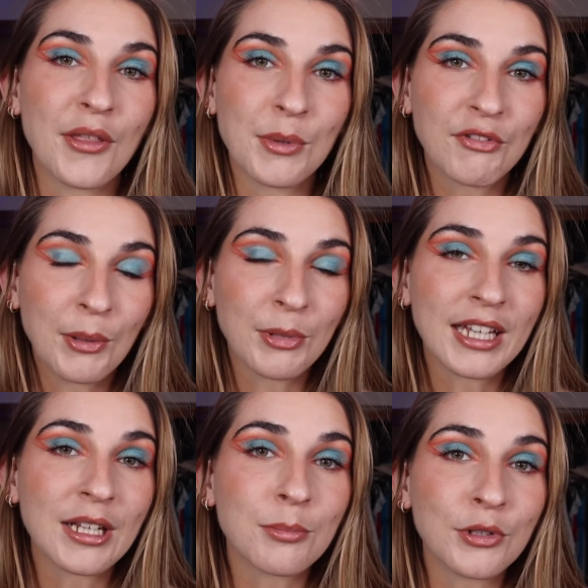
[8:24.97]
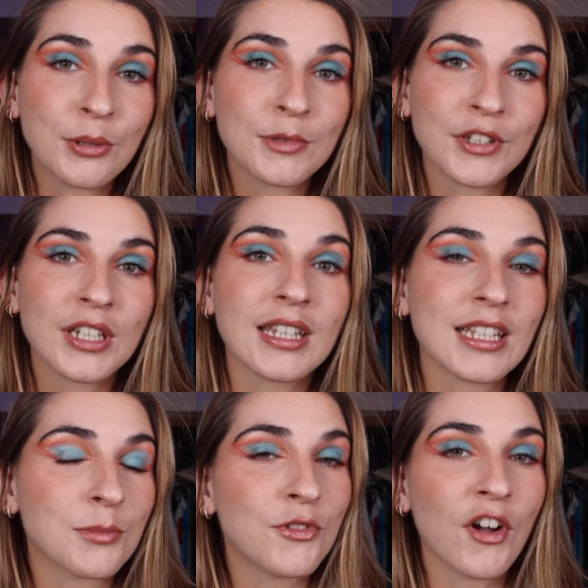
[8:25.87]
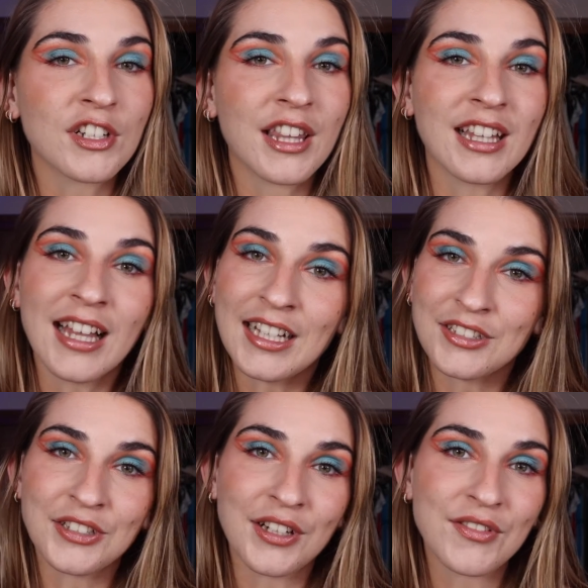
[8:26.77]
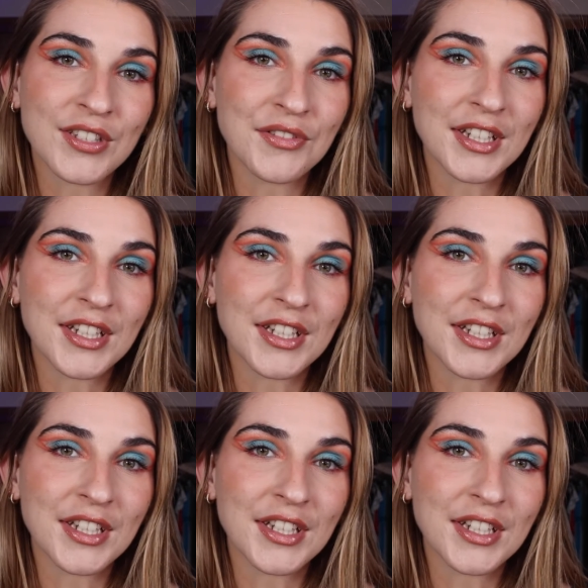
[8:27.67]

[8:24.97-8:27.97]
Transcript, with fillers: that we've completed Bloom's look, let's move on to the last look of this